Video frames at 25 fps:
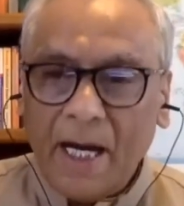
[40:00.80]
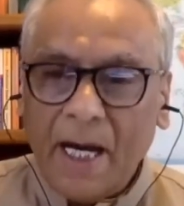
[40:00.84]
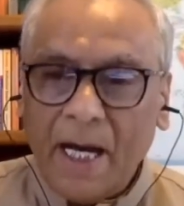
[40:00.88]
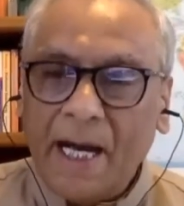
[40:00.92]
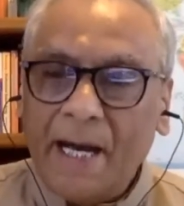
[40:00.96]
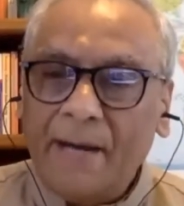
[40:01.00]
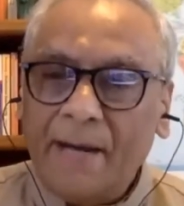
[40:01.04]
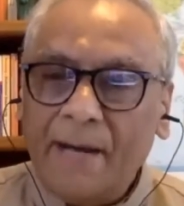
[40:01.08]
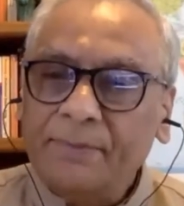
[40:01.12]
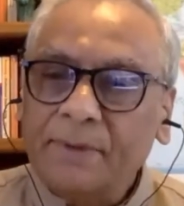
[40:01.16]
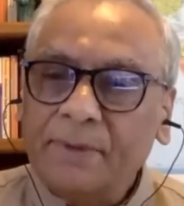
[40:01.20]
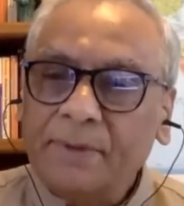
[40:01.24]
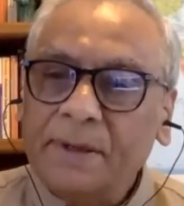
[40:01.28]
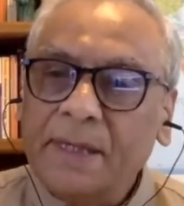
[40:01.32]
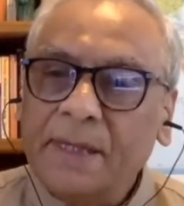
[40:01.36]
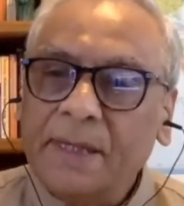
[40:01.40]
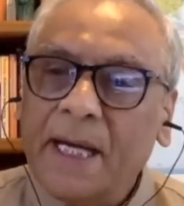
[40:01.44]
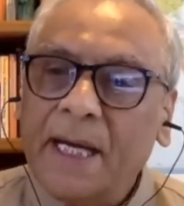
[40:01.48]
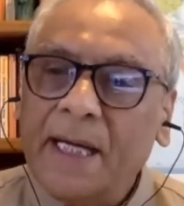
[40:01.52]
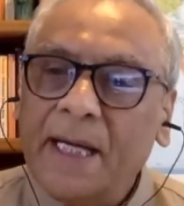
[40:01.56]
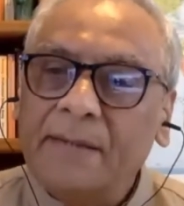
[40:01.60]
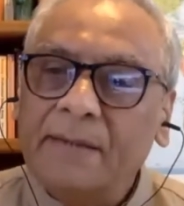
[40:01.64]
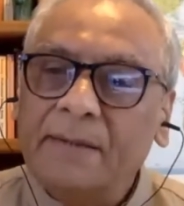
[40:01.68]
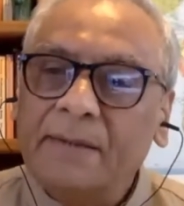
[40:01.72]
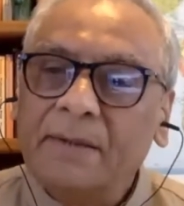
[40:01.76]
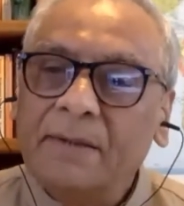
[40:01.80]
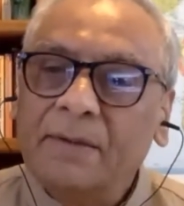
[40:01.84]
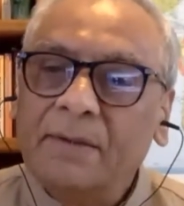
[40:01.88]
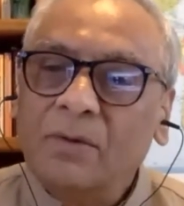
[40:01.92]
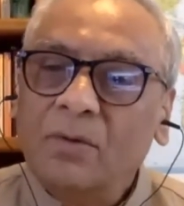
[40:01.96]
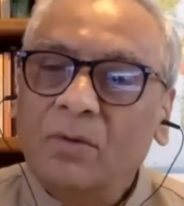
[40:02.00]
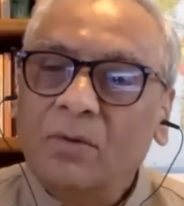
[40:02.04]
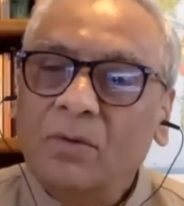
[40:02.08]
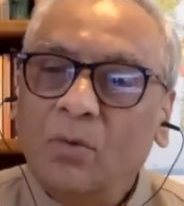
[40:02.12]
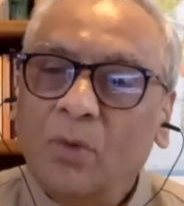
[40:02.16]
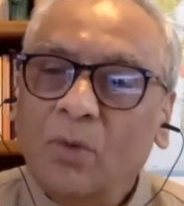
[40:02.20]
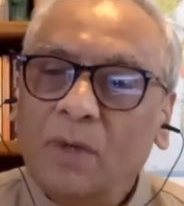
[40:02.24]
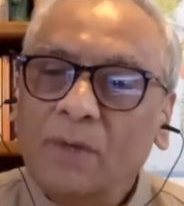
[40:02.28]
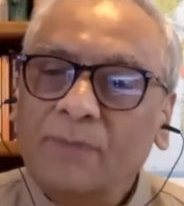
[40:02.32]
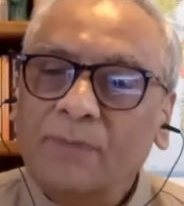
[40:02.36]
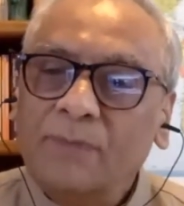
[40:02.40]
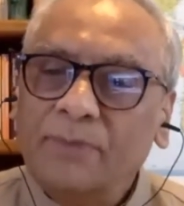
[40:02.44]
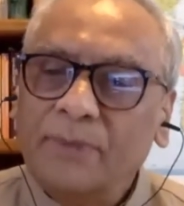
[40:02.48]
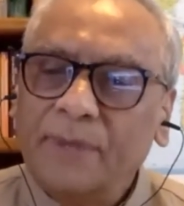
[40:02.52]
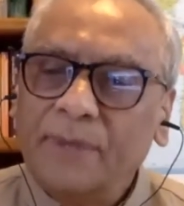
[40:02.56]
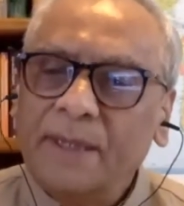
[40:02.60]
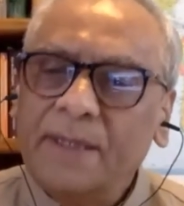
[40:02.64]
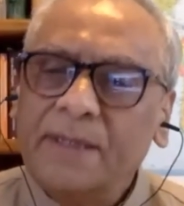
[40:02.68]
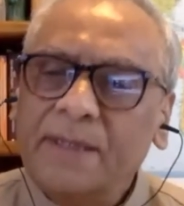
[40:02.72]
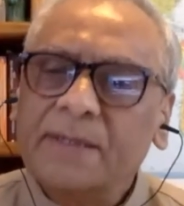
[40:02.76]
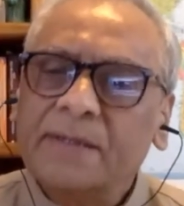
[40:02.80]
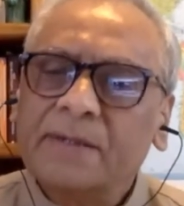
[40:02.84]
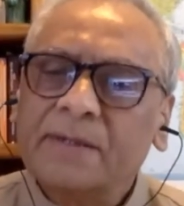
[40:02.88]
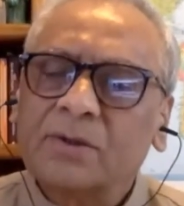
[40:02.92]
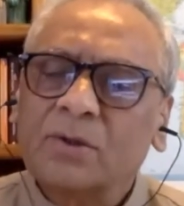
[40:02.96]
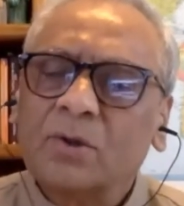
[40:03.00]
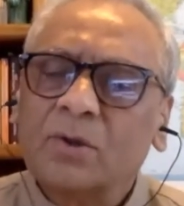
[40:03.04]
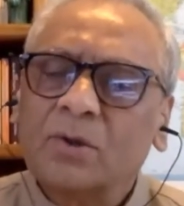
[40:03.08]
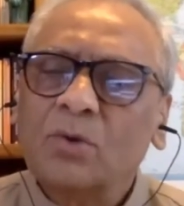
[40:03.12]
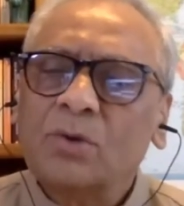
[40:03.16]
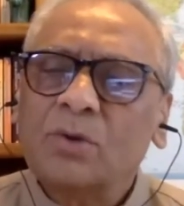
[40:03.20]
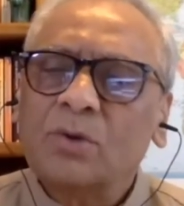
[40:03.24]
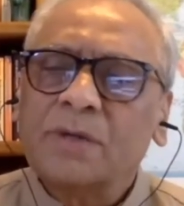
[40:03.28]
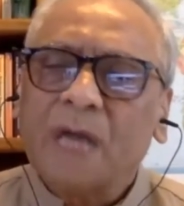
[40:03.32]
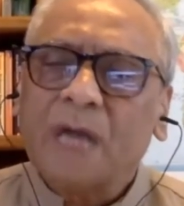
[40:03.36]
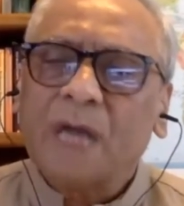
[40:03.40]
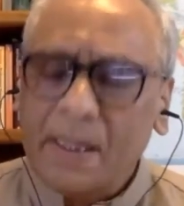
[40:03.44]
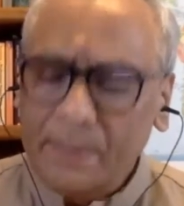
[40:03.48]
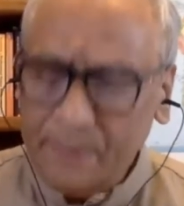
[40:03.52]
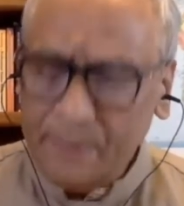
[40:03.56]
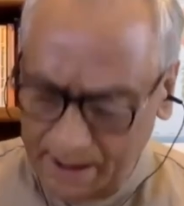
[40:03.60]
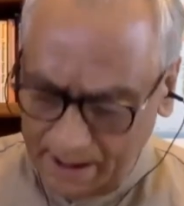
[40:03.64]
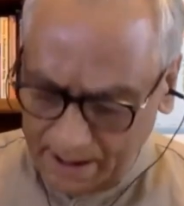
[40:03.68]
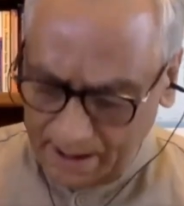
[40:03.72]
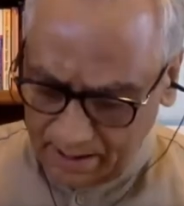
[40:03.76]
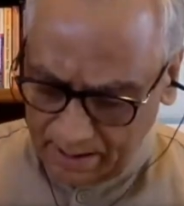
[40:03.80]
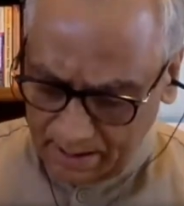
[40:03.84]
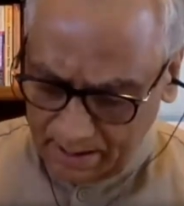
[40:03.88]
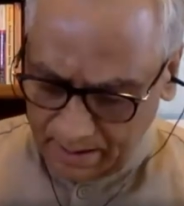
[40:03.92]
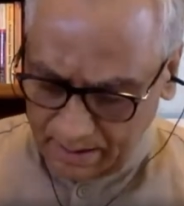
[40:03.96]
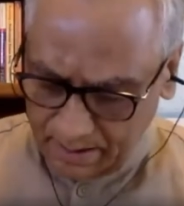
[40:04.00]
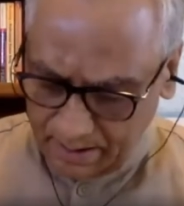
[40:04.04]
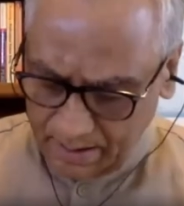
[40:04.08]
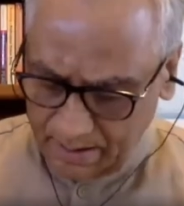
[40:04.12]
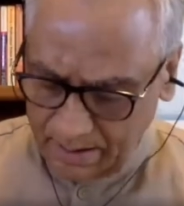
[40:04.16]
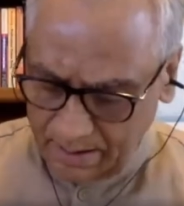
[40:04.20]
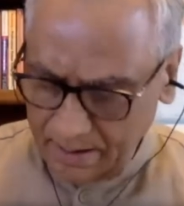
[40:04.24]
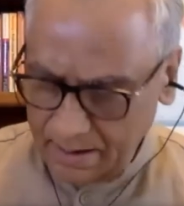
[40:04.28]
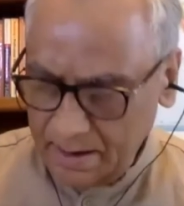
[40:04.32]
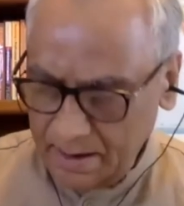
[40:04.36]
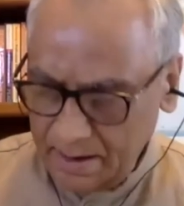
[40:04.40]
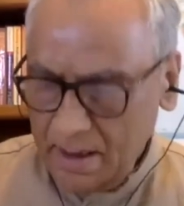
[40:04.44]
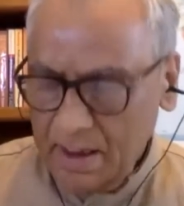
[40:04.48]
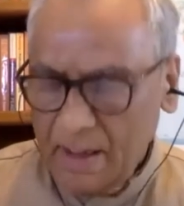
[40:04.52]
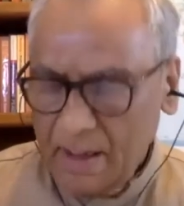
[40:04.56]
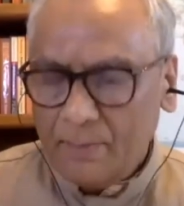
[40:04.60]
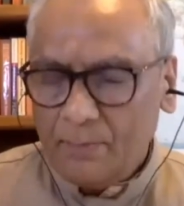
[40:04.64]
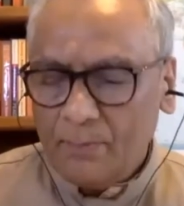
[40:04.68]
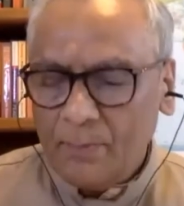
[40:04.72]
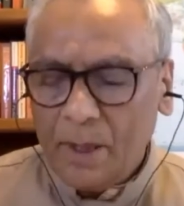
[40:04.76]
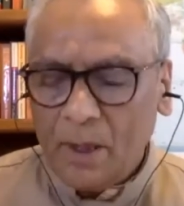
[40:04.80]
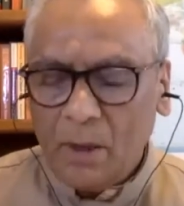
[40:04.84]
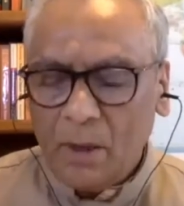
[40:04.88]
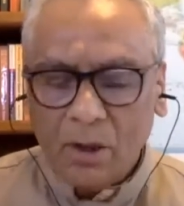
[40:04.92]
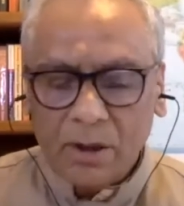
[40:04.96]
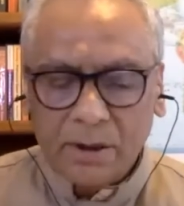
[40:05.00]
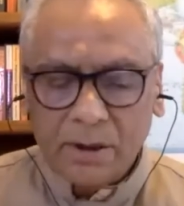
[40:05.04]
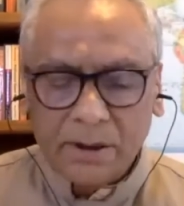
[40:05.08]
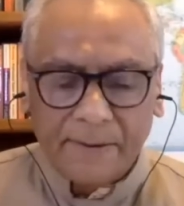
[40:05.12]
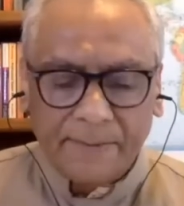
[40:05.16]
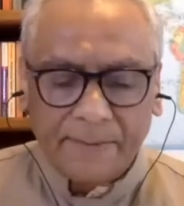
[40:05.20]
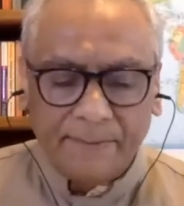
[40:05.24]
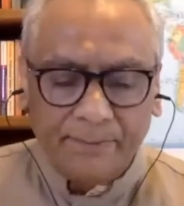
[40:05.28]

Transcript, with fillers: after that, one feels so charming because